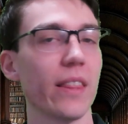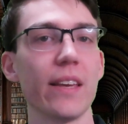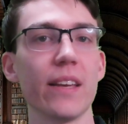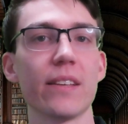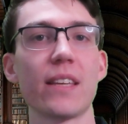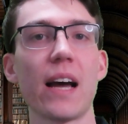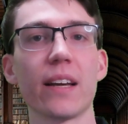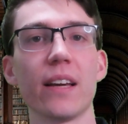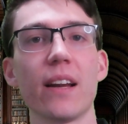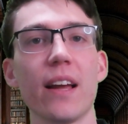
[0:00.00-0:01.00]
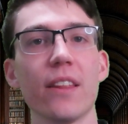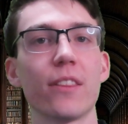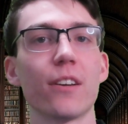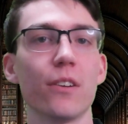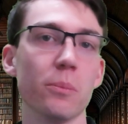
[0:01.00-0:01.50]
the second
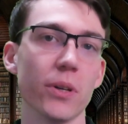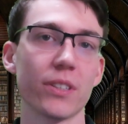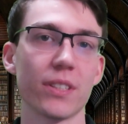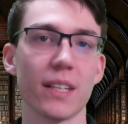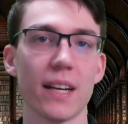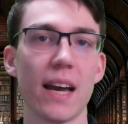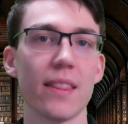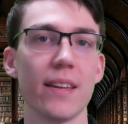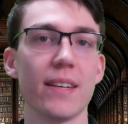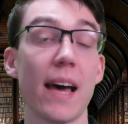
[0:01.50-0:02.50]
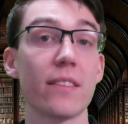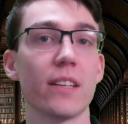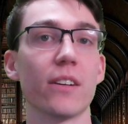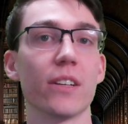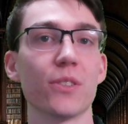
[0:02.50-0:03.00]
and third books in kind of the Death
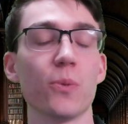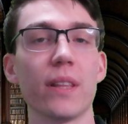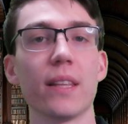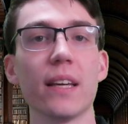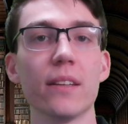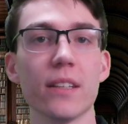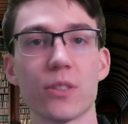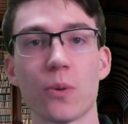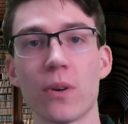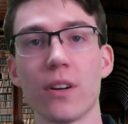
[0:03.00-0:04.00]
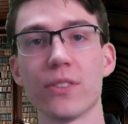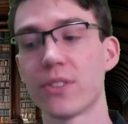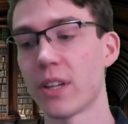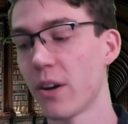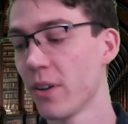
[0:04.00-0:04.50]
series within Discworld.
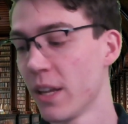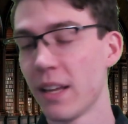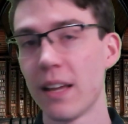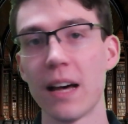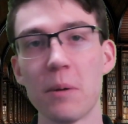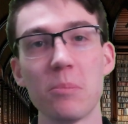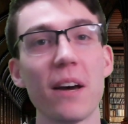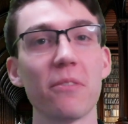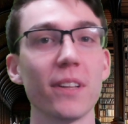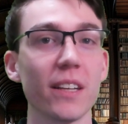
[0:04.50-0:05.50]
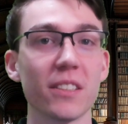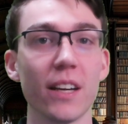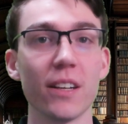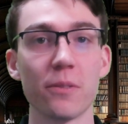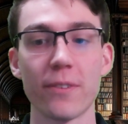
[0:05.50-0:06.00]
So I'm definitely
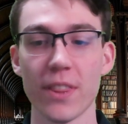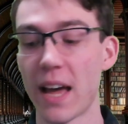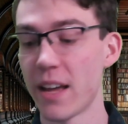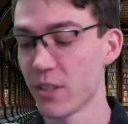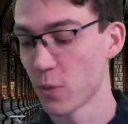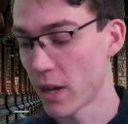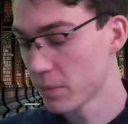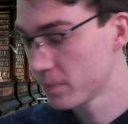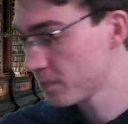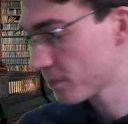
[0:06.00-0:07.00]
excited for that as well.